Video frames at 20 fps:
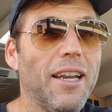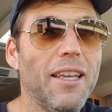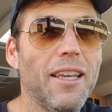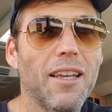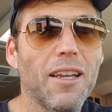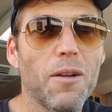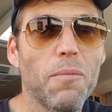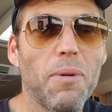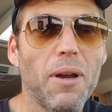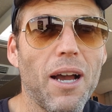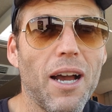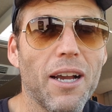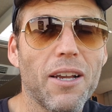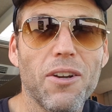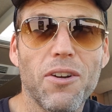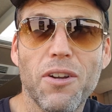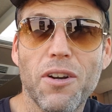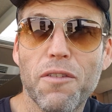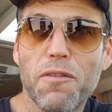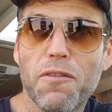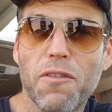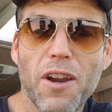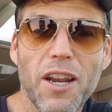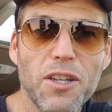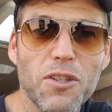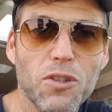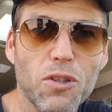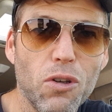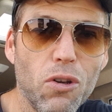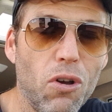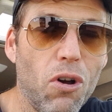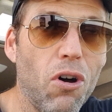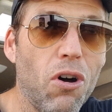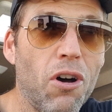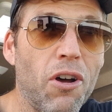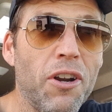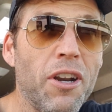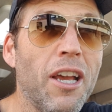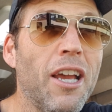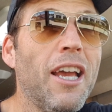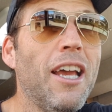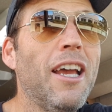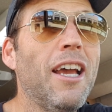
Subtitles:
Are you going to park it on a friend's lawn?